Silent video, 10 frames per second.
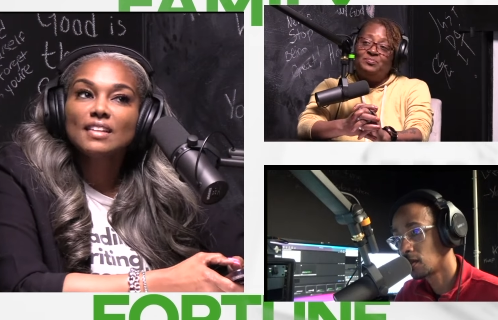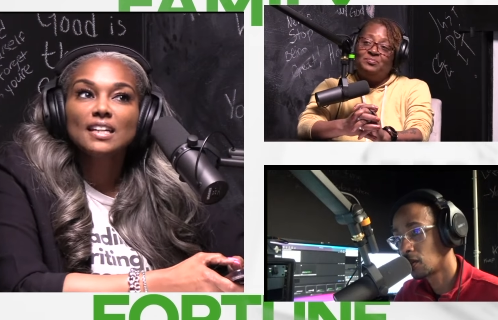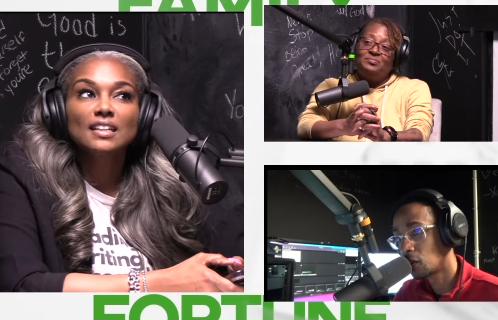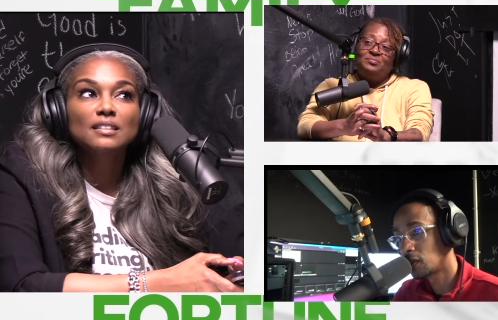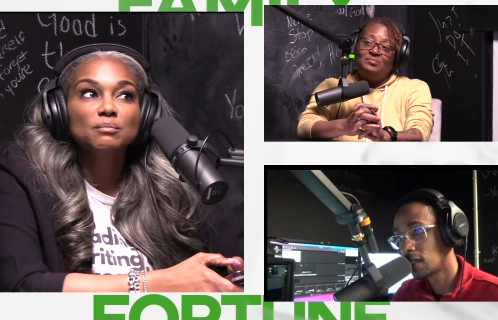
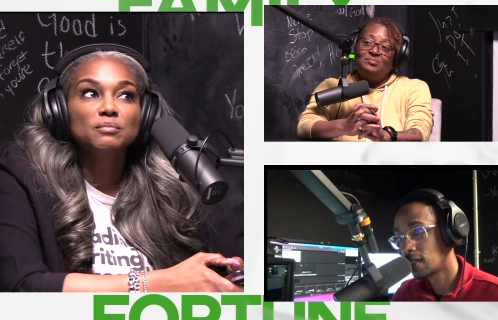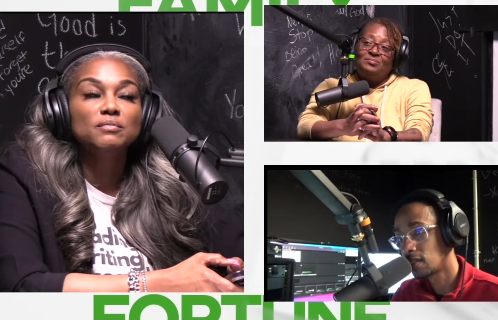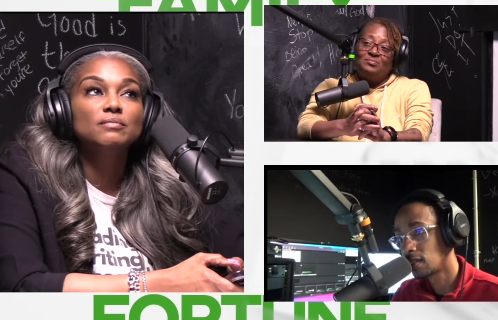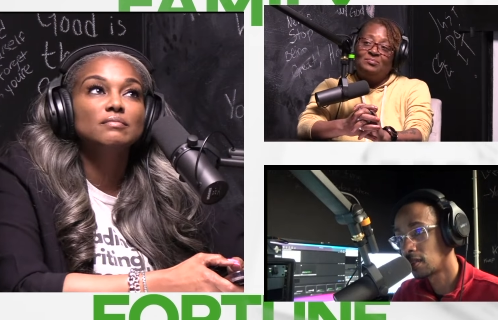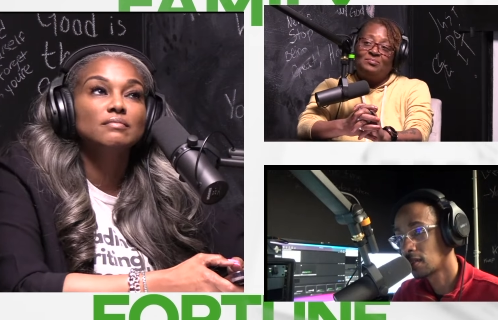Speaker 1: or was that
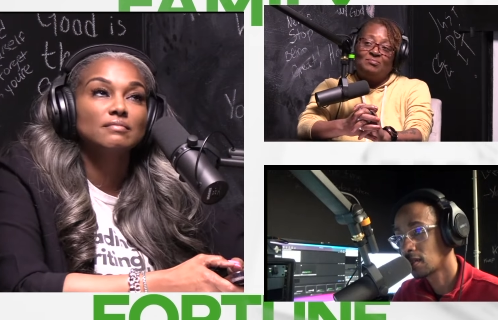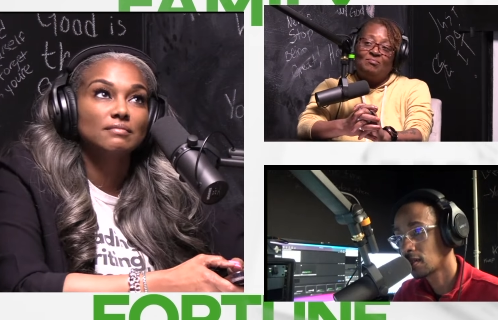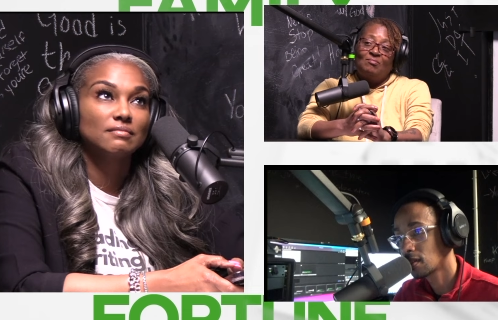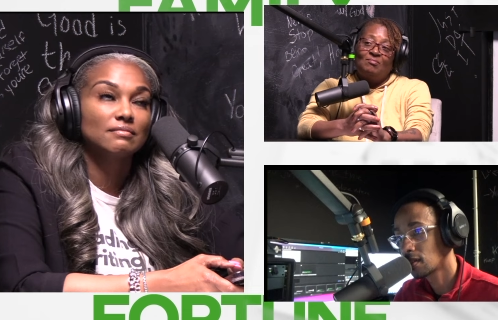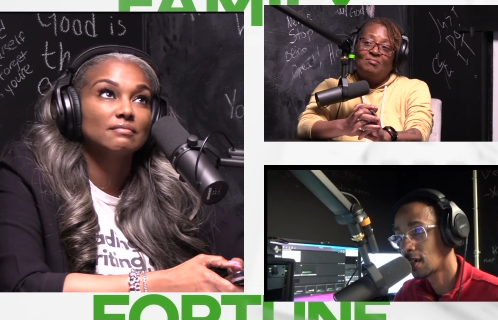just
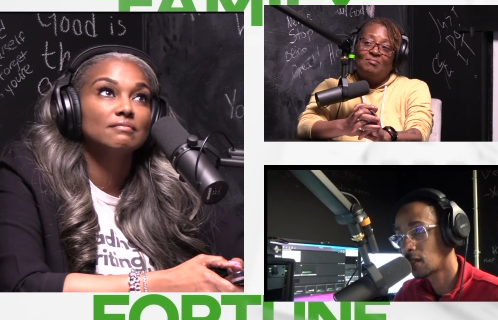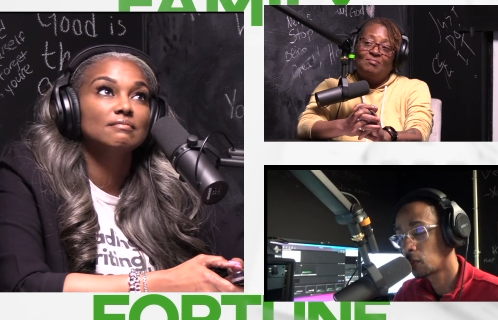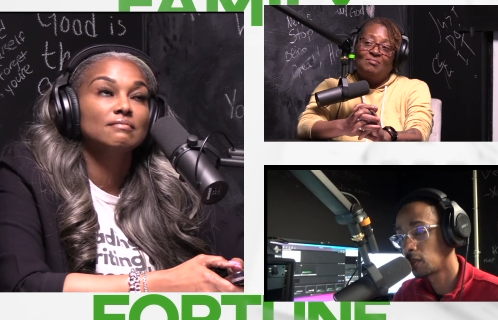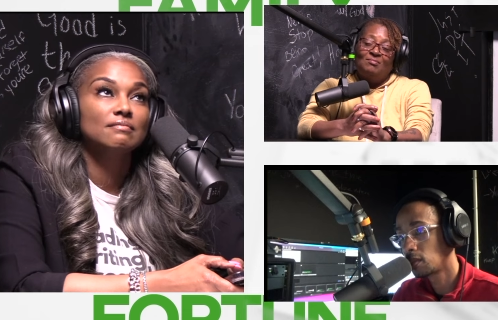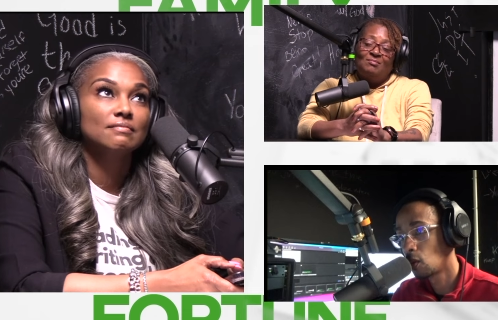kind of
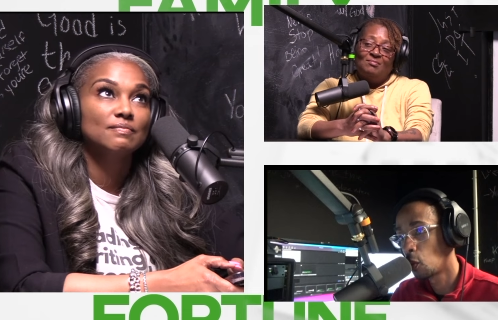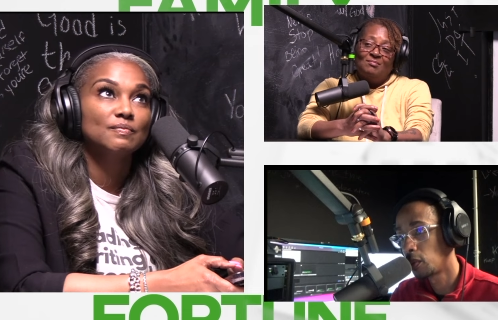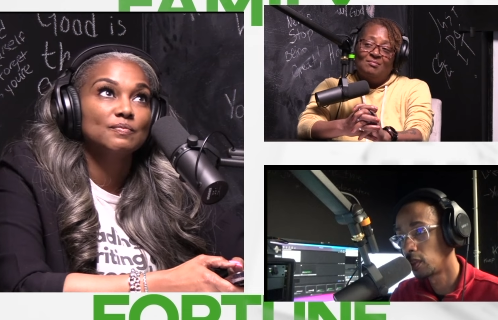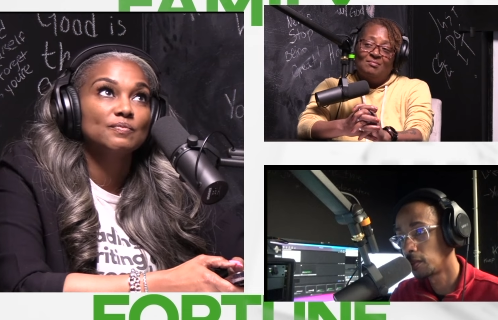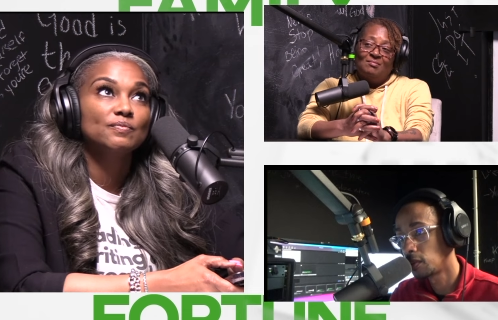what
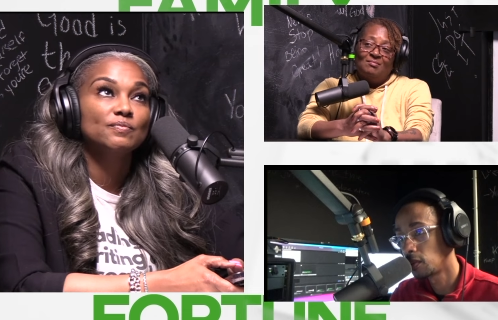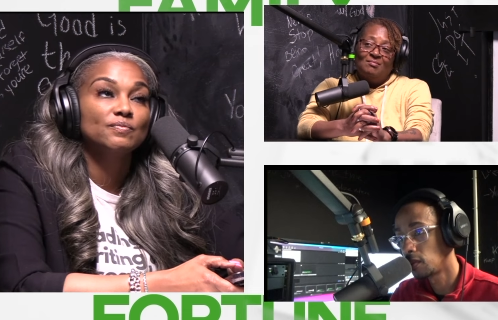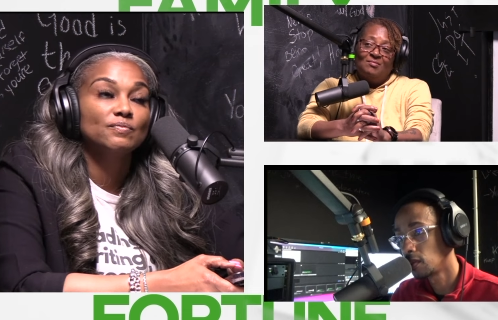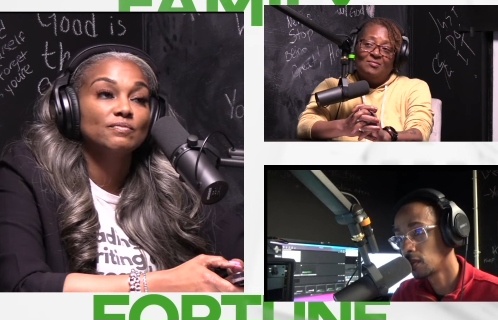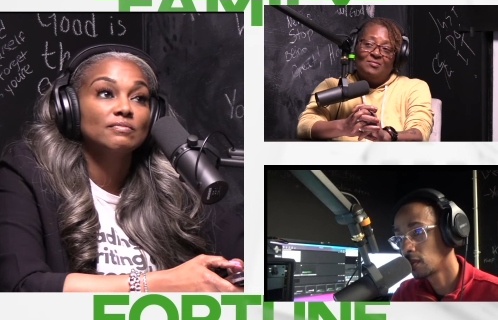opened up to
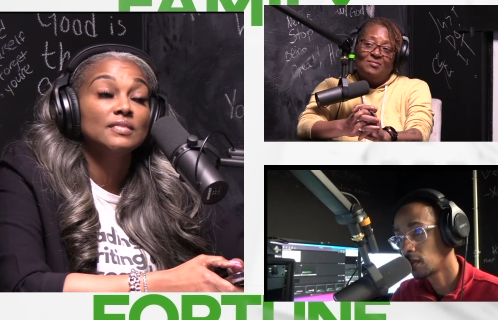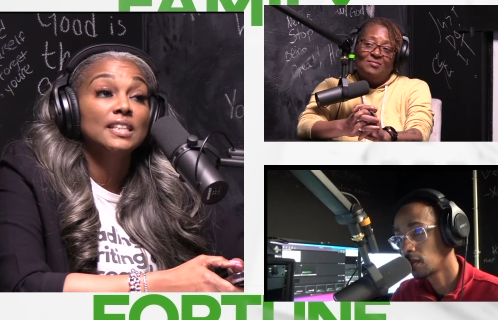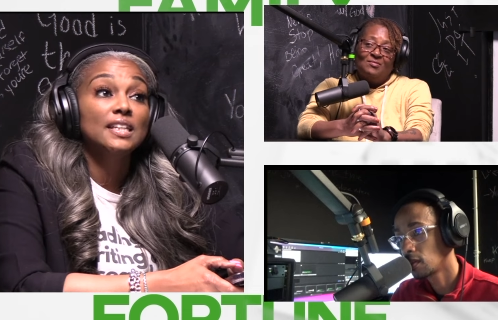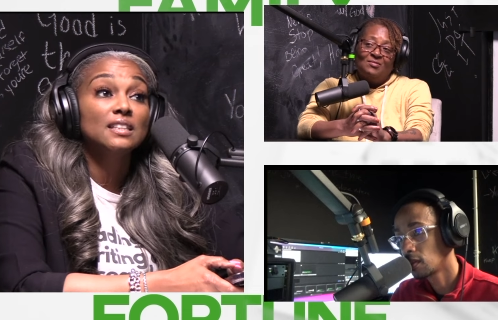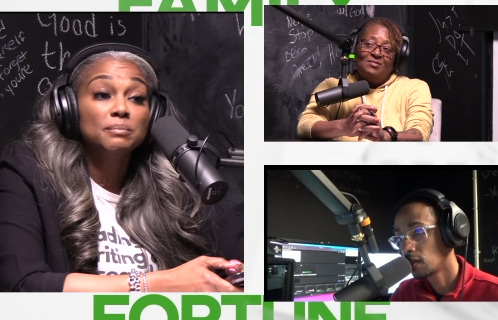you?
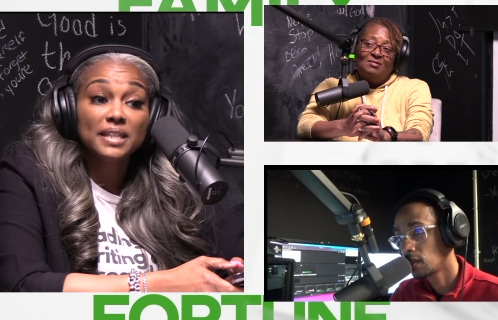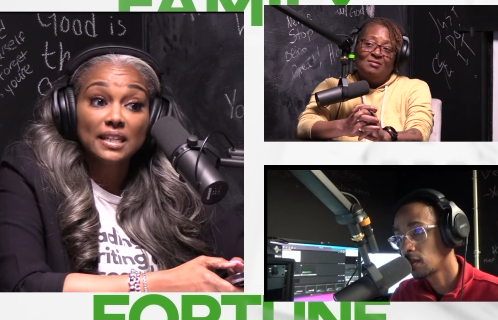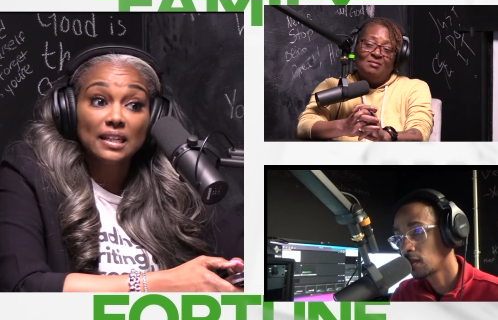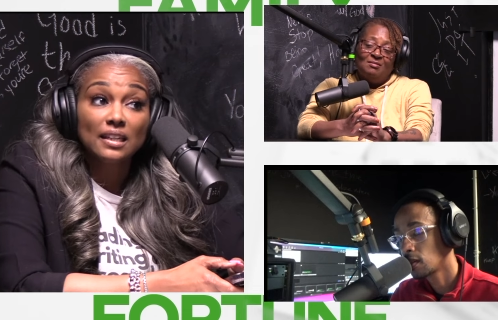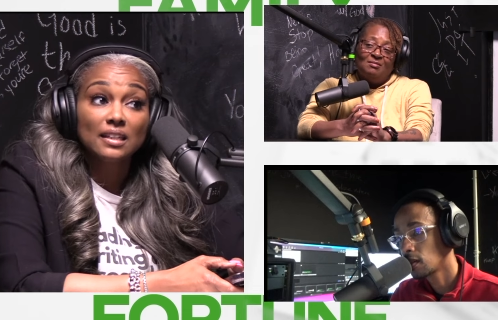
Speaker 2: in the
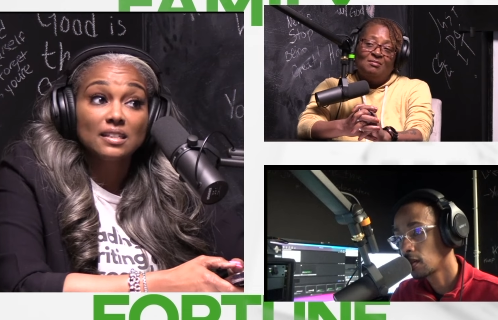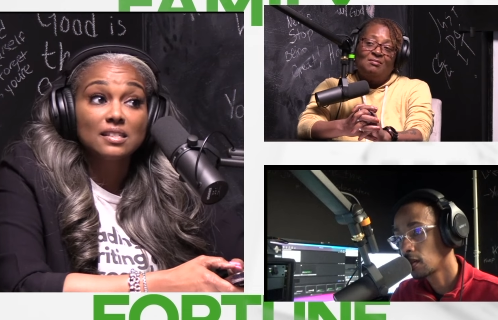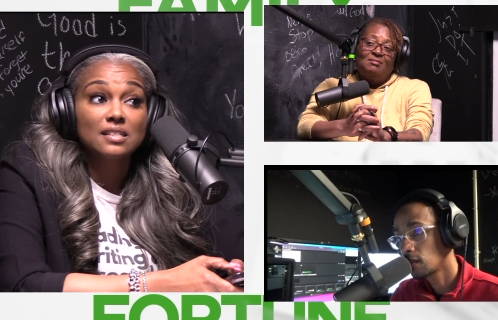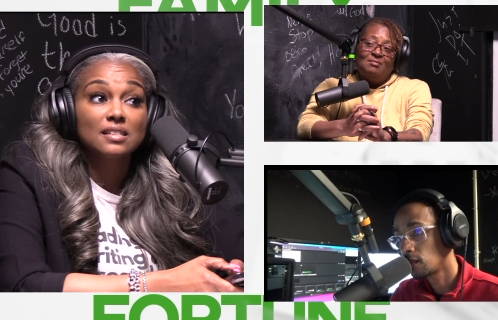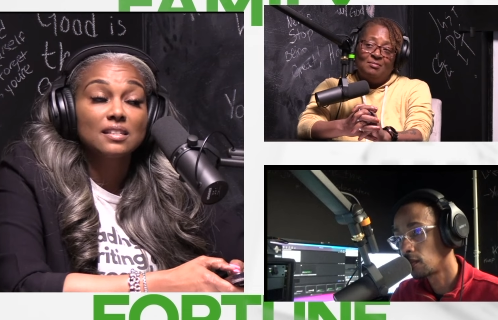beginning,
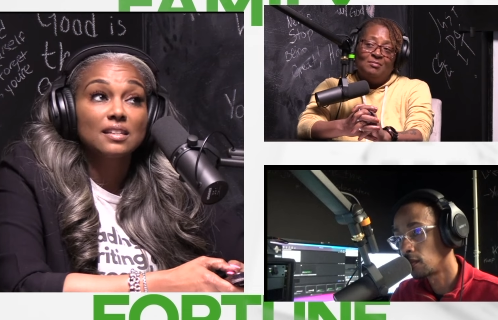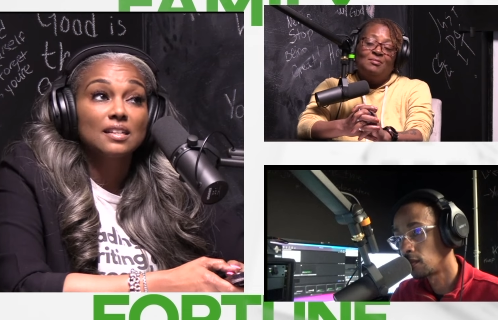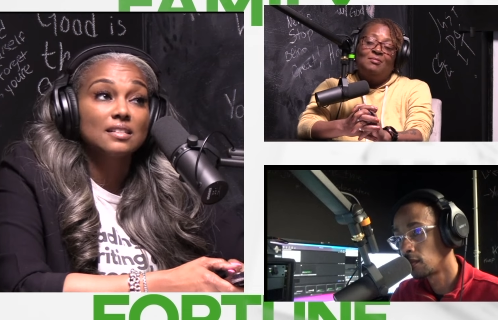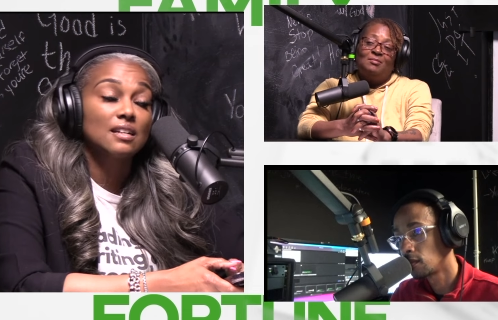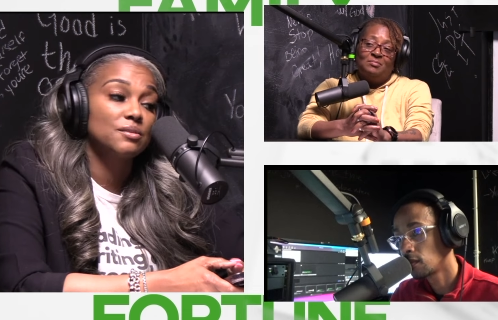yes, mm-hmm. it
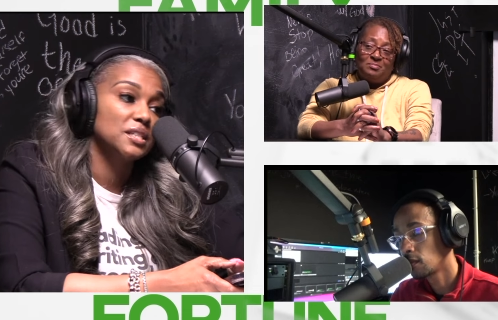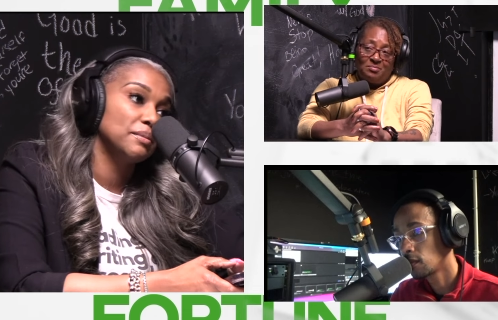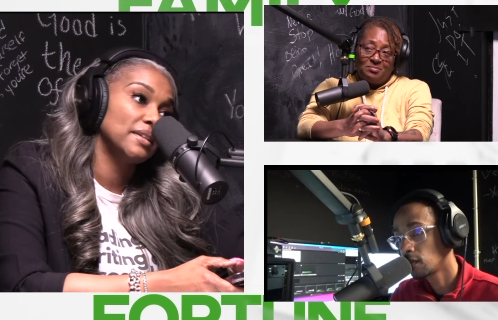has mm-hmm. always been